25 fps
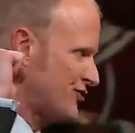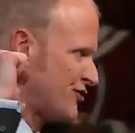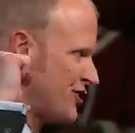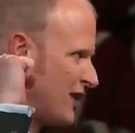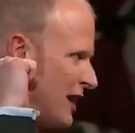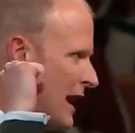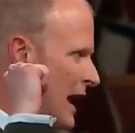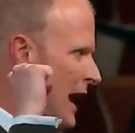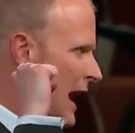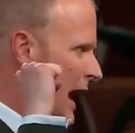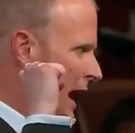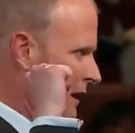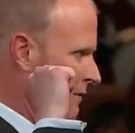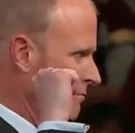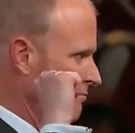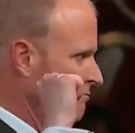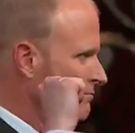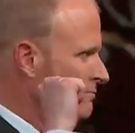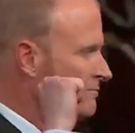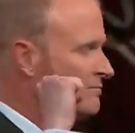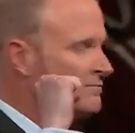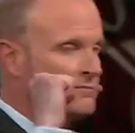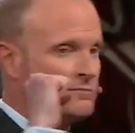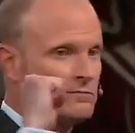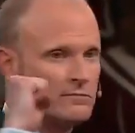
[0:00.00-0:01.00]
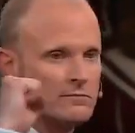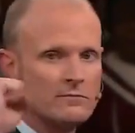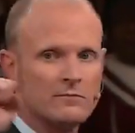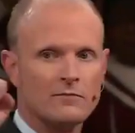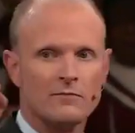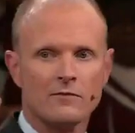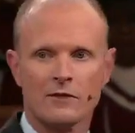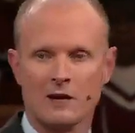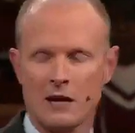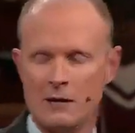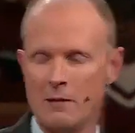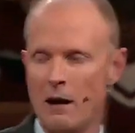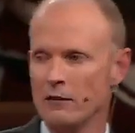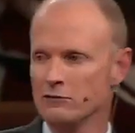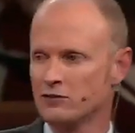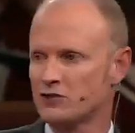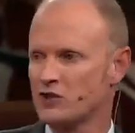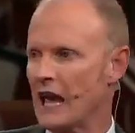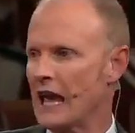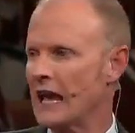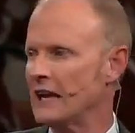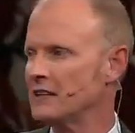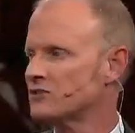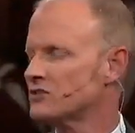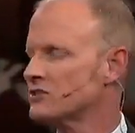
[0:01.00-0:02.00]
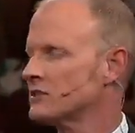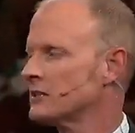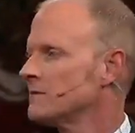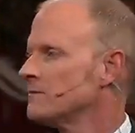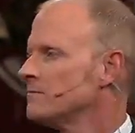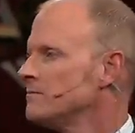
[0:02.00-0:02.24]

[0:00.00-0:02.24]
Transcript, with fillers: today. Come on, saints.